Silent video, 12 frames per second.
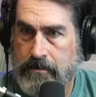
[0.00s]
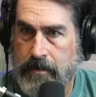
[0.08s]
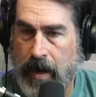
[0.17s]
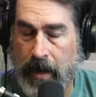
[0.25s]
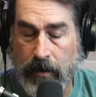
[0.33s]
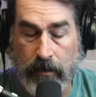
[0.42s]

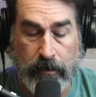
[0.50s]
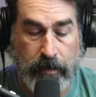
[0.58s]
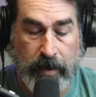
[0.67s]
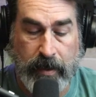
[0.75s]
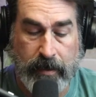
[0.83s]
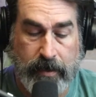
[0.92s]
I don't
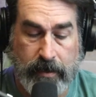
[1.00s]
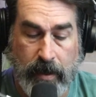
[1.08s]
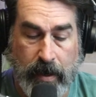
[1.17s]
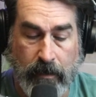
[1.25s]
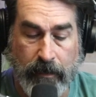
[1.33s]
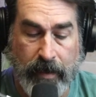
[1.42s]
think
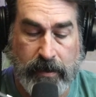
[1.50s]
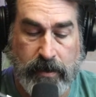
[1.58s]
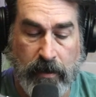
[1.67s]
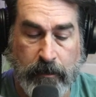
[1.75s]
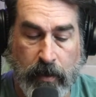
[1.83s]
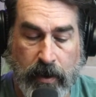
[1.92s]
it's
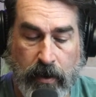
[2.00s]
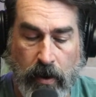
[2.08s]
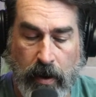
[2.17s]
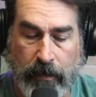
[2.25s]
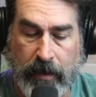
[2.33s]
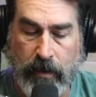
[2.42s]
off-putting at
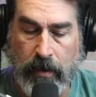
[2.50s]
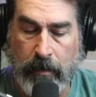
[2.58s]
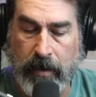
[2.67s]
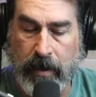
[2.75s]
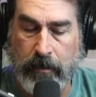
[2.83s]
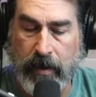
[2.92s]
all. I think I
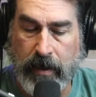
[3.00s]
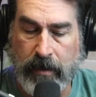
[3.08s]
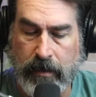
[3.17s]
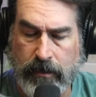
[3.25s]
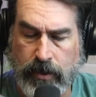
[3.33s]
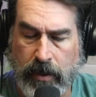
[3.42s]
mean, and
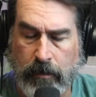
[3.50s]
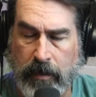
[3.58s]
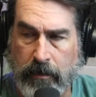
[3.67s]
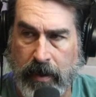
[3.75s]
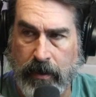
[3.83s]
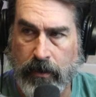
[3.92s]
being a
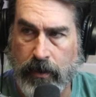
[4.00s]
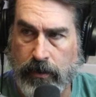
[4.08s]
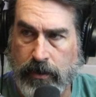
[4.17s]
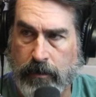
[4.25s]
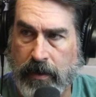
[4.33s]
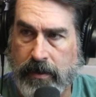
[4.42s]
gentleman by
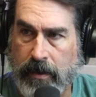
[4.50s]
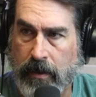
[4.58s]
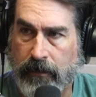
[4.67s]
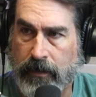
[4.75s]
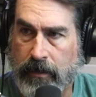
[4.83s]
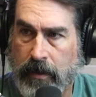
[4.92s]
introducing
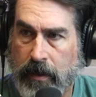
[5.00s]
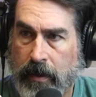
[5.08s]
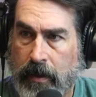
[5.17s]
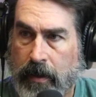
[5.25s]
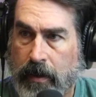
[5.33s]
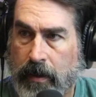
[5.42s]
myself and
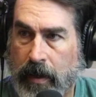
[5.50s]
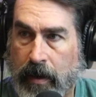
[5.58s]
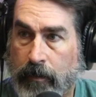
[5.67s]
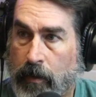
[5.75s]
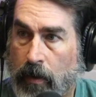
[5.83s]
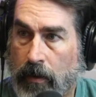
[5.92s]
letting them know a